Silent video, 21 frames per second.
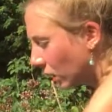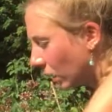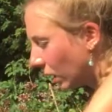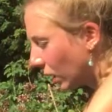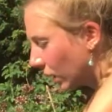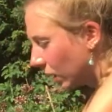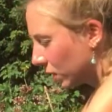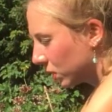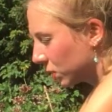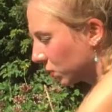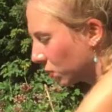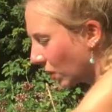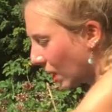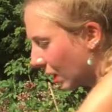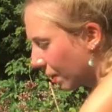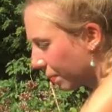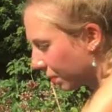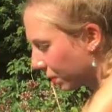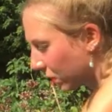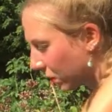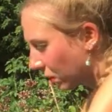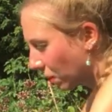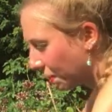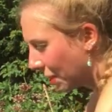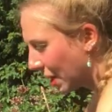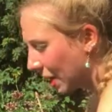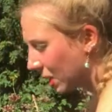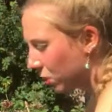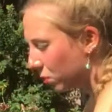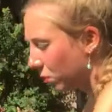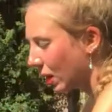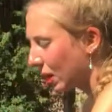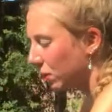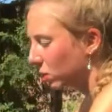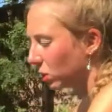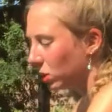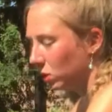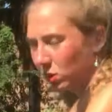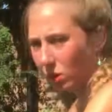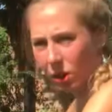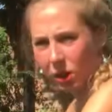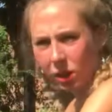is wrap the band round
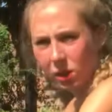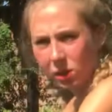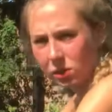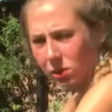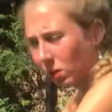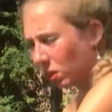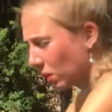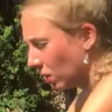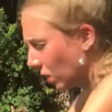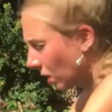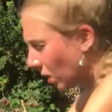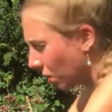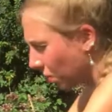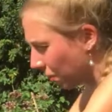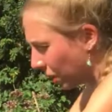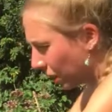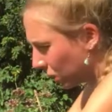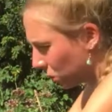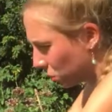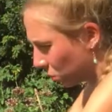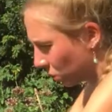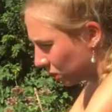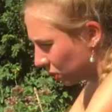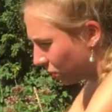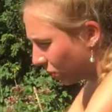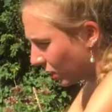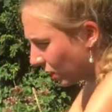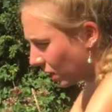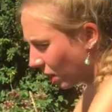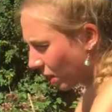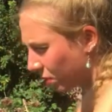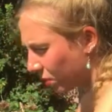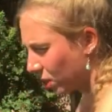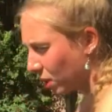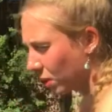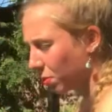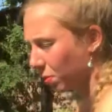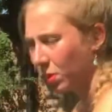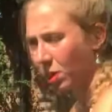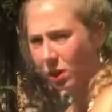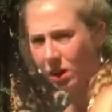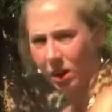our toes, making sure it's fully over
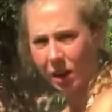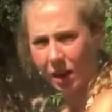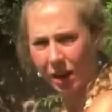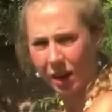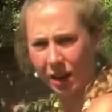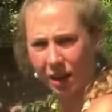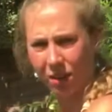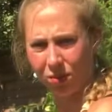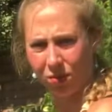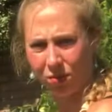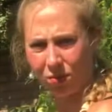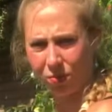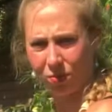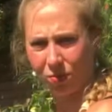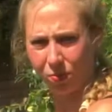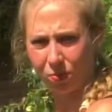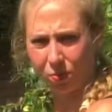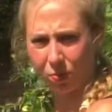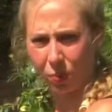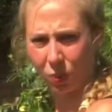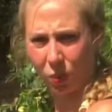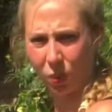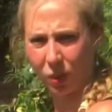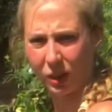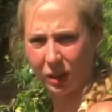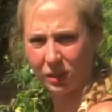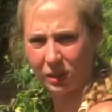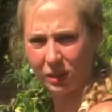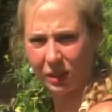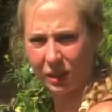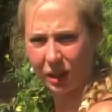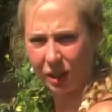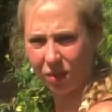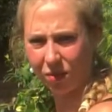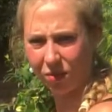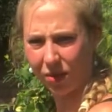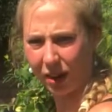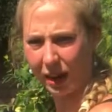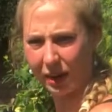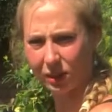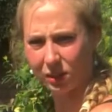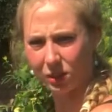them, and point and
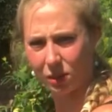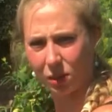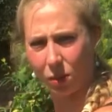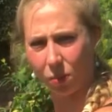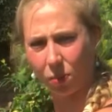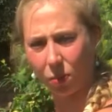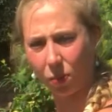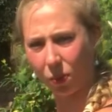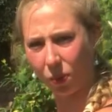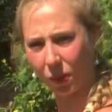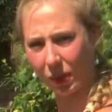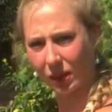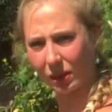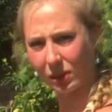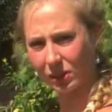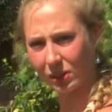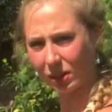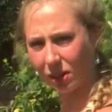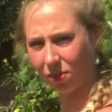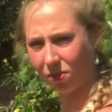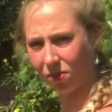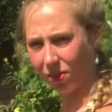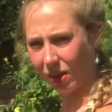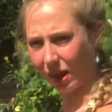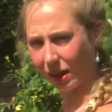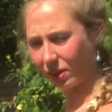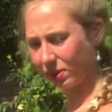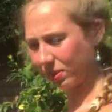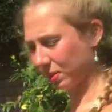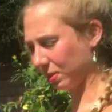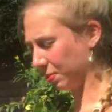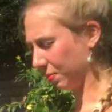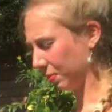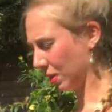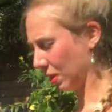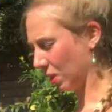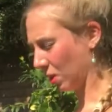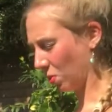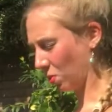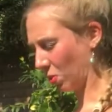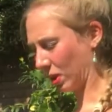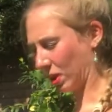flex, point and flex.
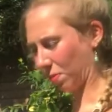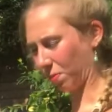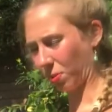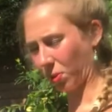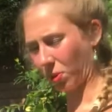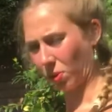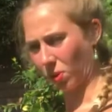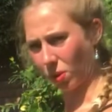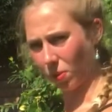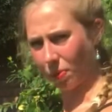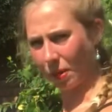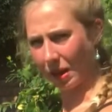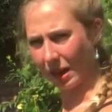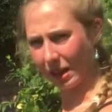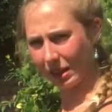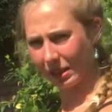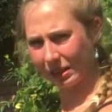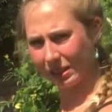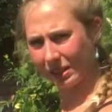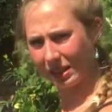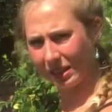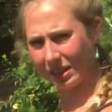We can pull the band